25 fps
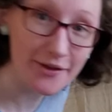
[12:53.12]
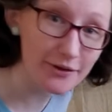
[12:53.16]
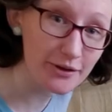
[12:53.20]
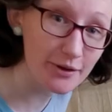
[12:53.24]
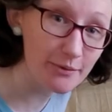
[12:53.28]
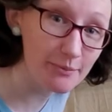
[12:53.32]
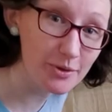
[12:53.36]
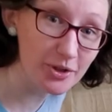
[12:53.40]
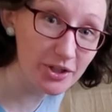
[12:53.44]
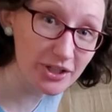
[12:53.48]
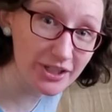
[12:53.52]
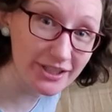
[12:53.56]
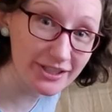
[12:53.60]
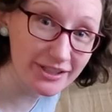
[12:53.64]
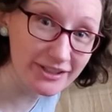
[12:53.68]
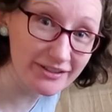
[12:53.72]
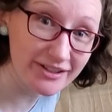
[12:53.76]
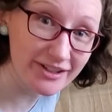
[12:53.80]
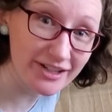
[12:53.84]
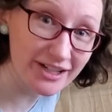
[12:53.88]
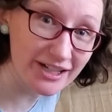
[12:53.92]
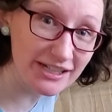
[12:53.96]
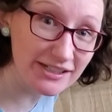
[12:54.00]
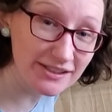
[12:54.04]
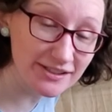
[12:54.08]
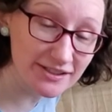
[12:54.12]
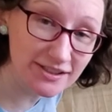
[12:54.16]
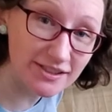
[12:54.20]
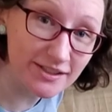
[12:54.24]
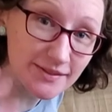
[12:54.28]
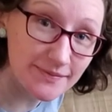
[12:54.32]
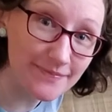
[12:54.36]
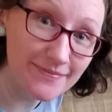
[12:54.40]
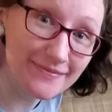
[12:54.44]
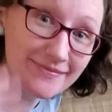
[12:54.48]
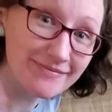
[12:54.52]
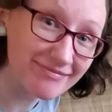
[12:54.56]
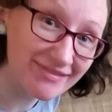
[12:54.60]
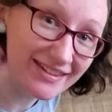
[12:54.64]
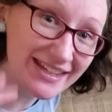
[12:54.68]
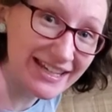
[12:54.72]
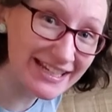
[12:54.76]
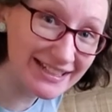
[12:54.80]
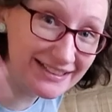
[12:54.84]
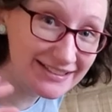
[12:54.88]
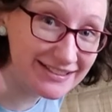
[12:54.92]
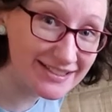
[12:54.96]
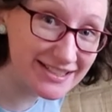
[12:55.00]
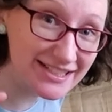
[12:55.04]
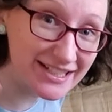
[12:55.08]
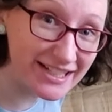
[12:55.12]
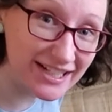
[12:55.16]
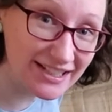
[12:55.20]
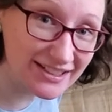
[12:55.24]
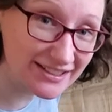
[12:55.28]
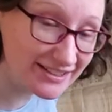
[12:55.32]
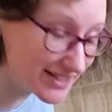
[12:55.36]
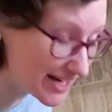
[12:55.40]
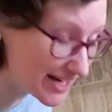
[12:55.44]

Morning, you guys. It's the next